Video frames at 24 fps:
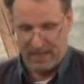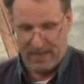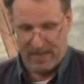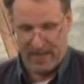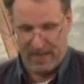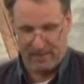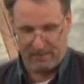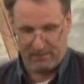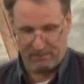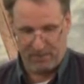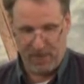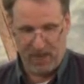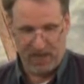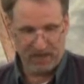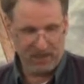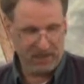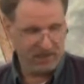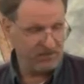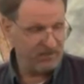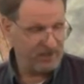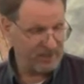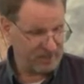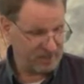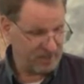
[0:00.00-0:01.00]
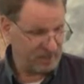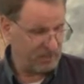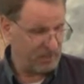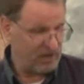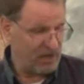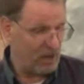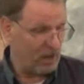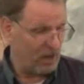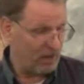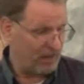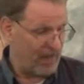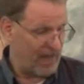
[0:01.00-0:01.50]
And God convicted
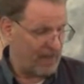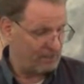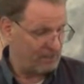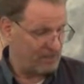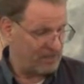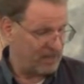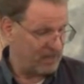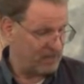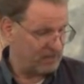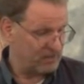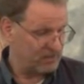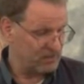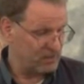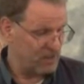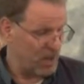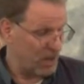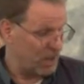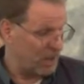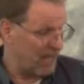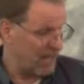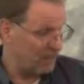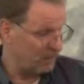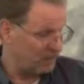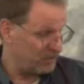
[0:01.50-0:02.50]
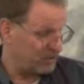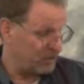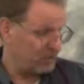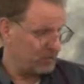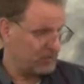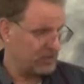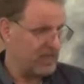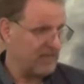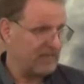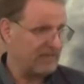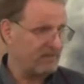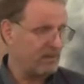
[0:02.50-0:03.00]
me on that, because all I would do
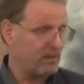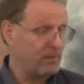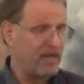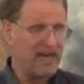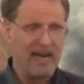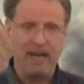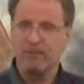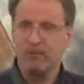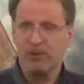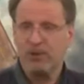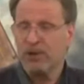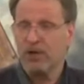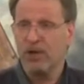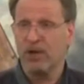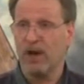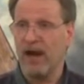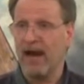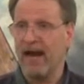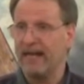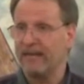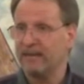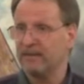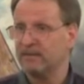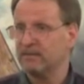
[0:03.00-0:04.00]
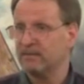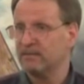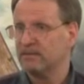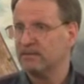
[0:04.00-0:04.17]
is tell everybody, I'm doing great.